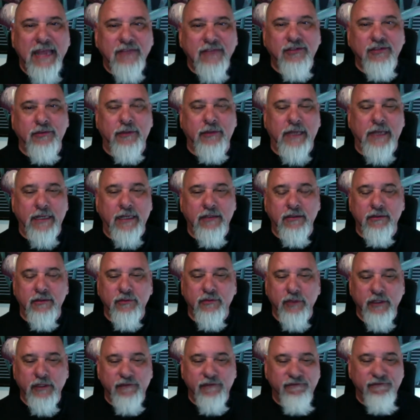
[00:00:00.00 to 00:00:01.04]
to it. I couldn't
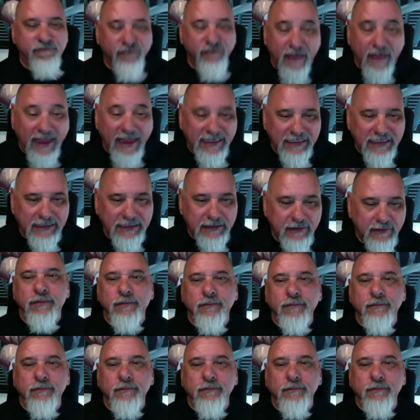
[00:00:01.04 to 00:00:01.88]
really find it.